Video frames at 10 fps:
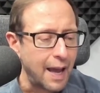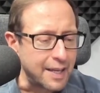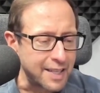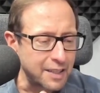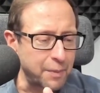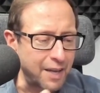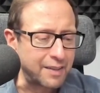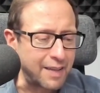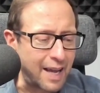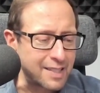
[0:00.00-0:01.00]
And he said to me the
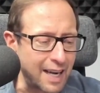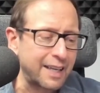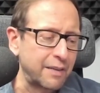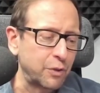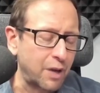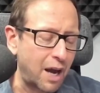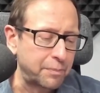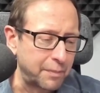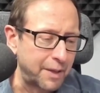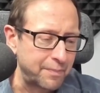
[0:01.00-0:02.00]
other day, so I got to give you a
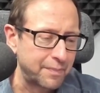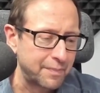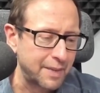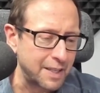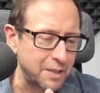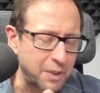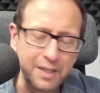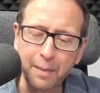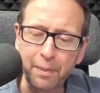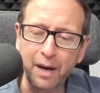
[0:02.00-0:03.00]
compliment. And I said,
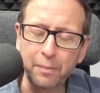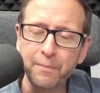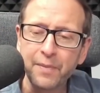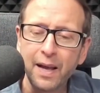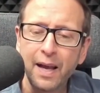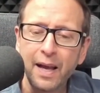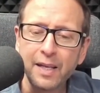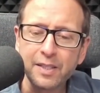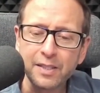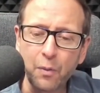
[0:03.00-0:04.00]
what's that, Bob?
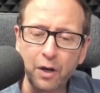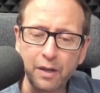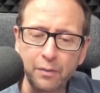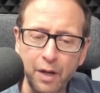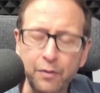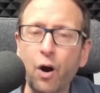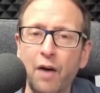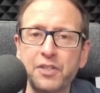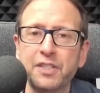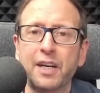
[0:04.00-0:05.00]
He says, I work in other
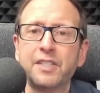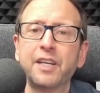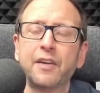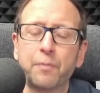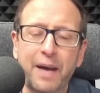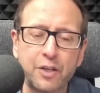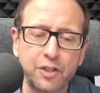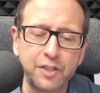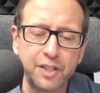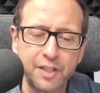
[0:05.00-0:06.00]
offices and I see other
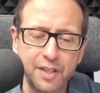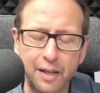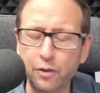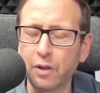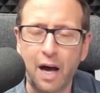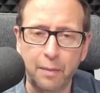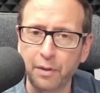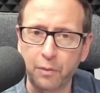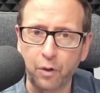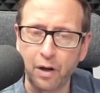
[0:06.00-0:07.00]
patients. He says, and I do a lot of
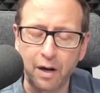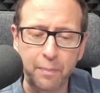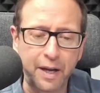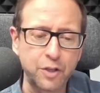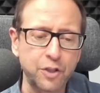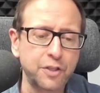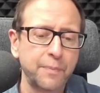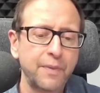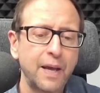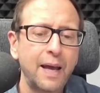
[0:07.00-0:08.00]
blood work on our
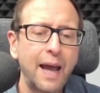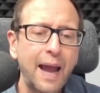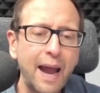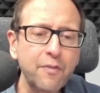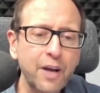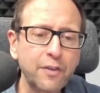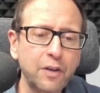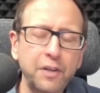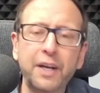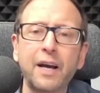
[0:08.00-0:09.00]
patients. Every other
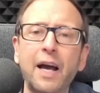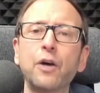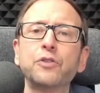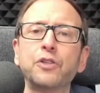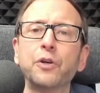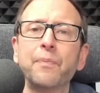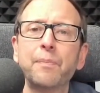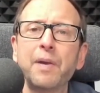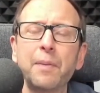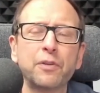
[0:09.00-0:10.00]
clinic I go to,
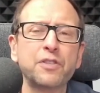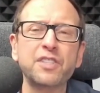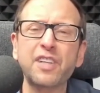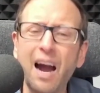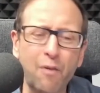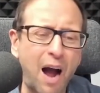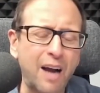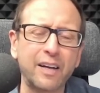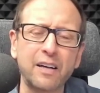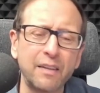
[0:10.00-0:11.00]
people are
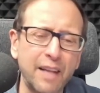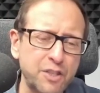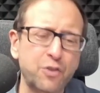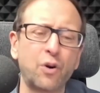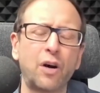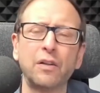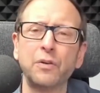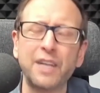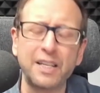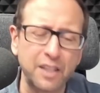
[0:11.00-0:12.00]
skyrocketed, cholesterol,
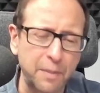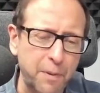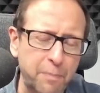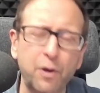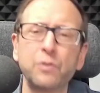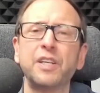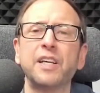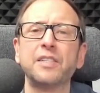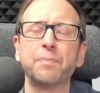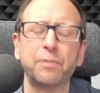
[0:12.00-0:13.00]
low-density
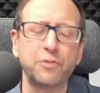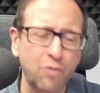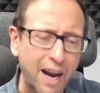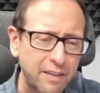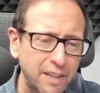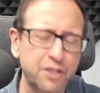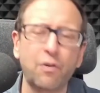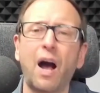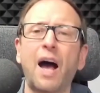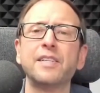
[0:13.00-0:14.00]
lipoproteins,
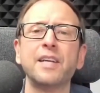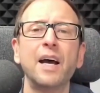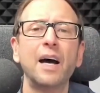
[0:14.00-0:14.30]
triglycerides,